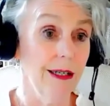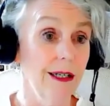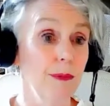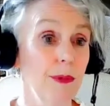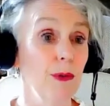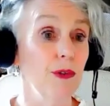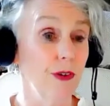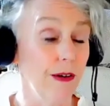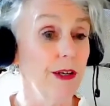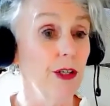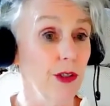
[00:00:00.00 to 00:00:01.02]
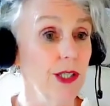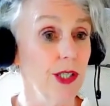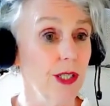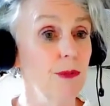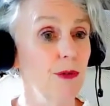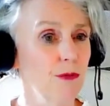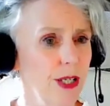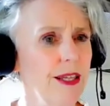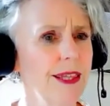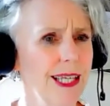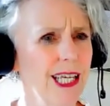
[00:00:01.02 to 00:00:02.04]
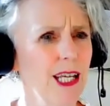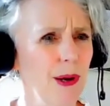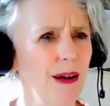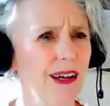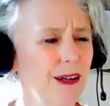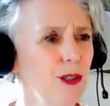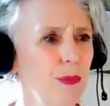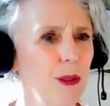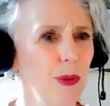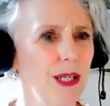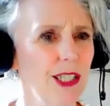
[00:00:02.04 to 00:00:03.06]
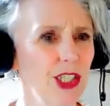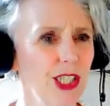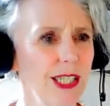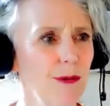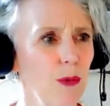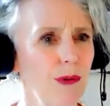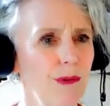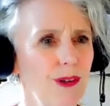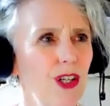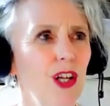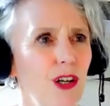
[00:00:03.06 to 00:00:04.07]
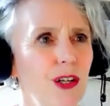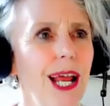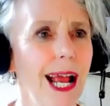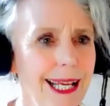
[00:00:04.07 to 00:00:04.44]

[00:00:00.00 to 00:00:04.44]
um, was very good in terms of really thinking about how do people actually learn